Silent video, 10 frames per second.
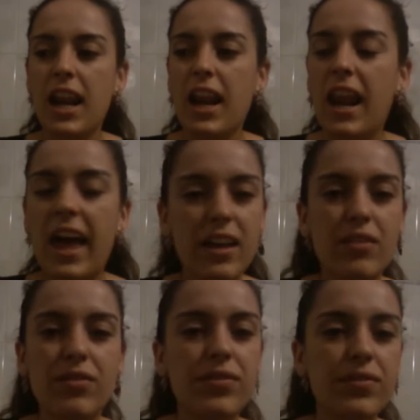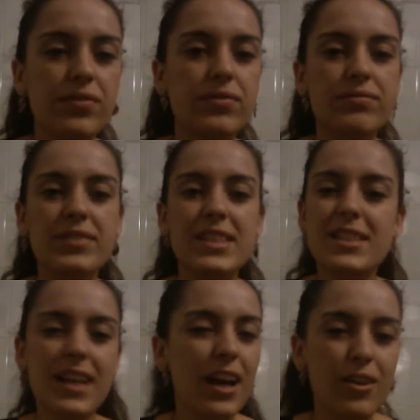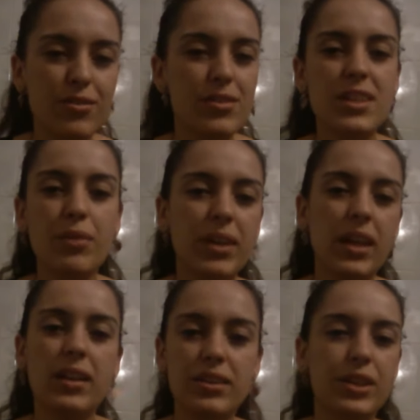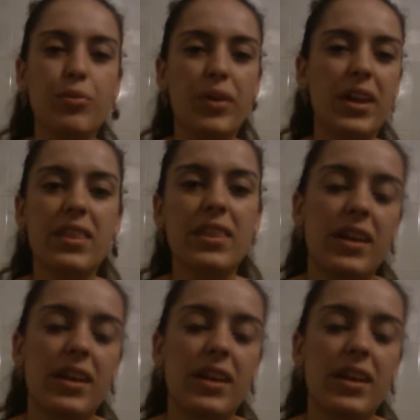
life styles that we can learn with,